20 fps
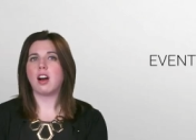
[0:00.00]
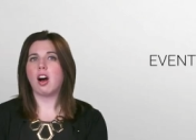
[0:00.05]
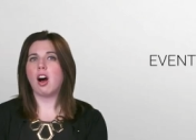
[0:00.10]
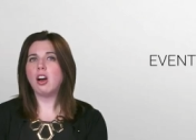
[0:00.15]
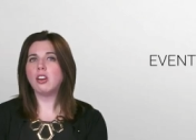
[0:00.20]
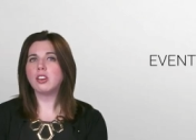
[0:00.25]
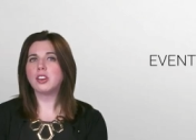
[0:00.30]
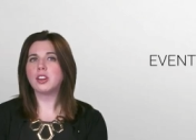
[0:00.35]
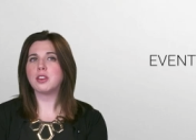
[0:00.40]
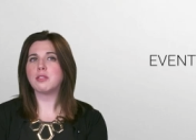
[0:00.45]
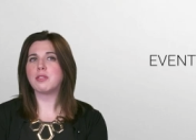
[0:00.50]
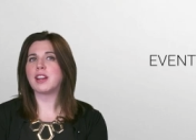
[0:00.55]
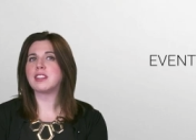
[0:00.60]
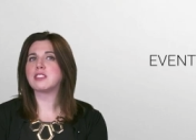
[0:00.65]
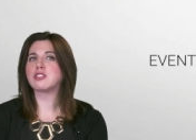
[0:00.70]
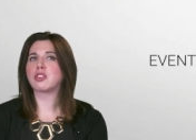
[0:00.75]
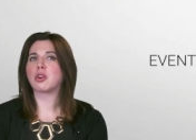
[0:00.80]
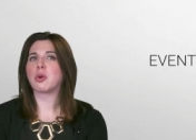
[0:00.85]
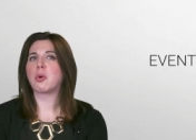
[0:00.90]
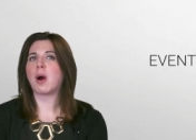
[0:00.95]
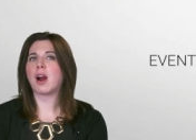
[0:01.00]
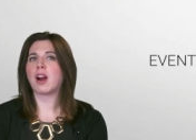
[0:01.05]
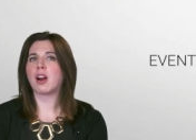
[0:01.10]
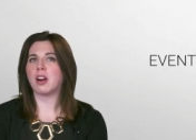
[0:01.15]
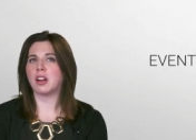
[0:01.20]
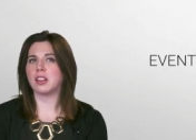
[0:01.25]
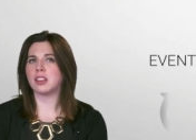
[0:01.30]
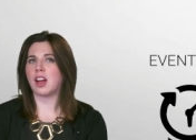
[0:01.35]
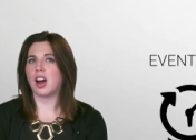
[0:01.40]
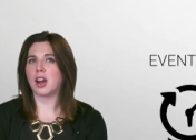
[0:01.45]
All good events require
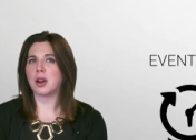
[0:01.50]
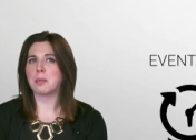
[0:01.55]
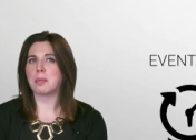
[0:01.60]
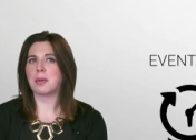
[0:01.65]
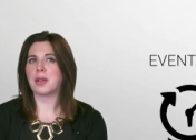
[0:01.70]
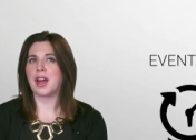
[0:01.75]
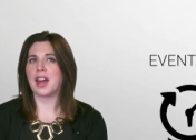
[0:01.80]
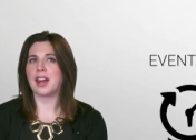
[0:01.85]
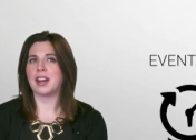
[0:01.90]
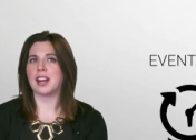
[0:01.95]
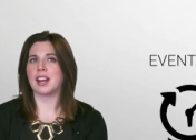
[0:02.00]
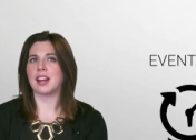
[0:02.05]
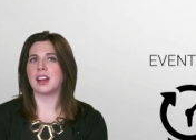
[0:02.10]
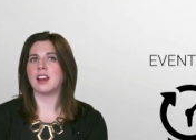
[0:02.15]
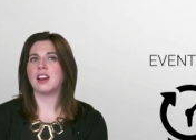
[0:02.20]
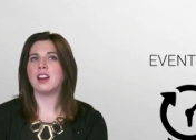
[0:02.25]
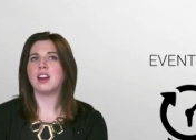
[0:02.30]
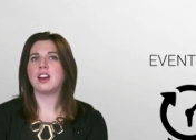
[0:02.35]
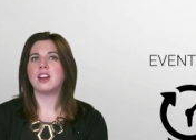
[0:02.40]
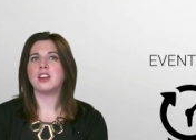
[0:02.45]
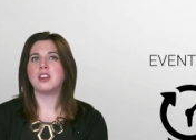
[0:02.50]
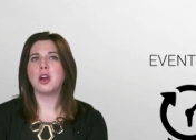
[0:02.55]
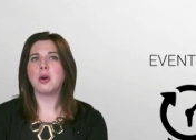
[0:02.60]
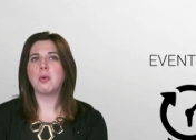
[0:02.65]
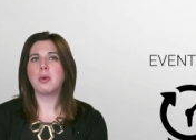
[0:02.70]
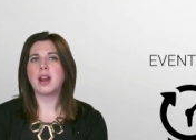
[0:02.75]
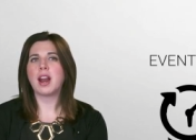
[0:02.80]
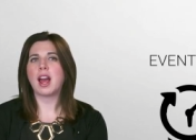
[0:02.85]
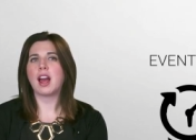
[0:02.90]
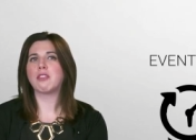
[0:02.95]
a lot of planning. No
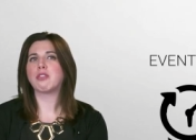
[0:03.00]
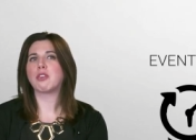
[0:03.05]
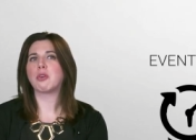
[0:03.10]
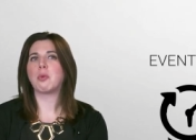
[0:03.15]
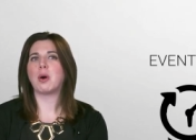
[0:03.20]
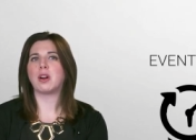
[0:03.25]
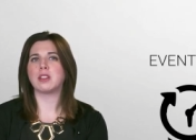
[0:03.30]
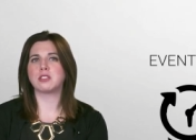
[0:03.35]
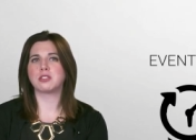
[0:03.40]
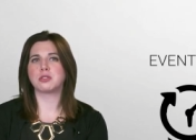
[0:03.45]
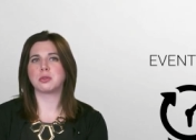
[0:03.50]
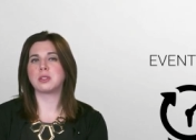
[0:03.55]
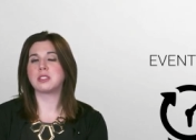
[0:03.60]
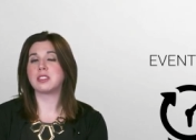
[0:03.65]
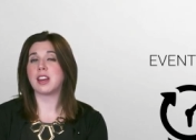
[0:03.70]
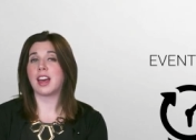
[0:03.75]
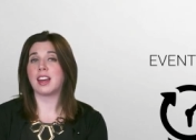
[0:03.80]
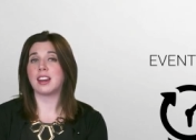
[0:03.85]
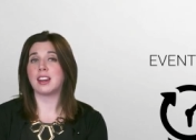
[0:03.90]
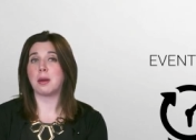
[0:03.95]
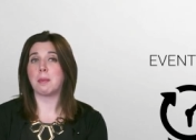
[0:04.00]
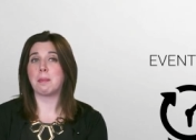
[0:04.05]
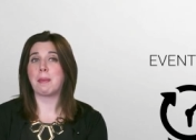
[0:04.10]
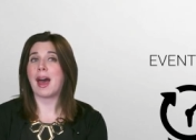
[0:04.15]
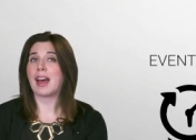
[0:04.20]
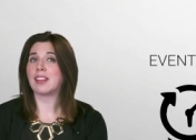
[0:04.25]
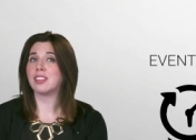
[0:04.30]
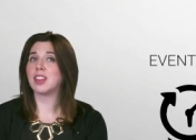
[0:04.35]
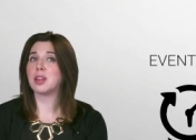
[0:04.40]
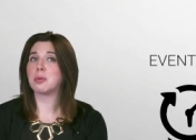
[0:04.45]
one ever wants to attend
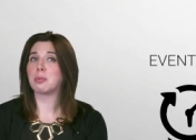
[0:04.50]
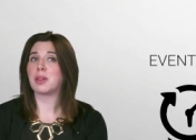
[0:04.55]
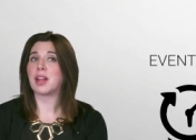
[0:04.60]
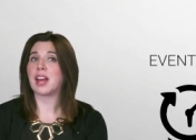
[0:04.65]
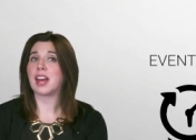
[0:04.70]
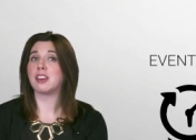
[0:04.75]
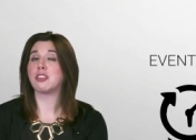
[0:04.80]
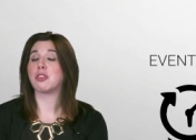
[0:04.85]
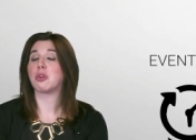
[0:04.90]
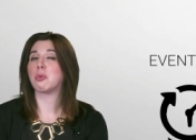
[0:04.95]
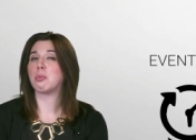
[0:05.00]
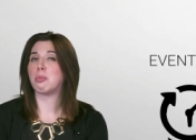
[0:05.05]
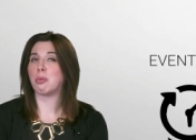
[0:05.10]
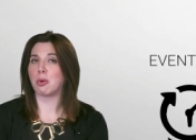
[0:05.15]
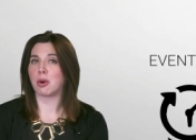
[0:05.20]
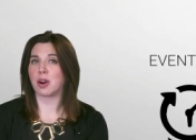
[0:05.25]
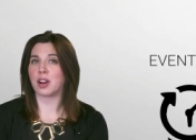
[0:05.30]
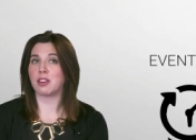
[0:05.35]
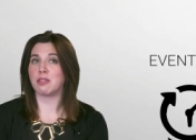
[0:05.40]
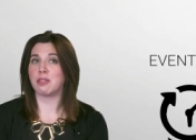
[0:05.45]
badly planned or boring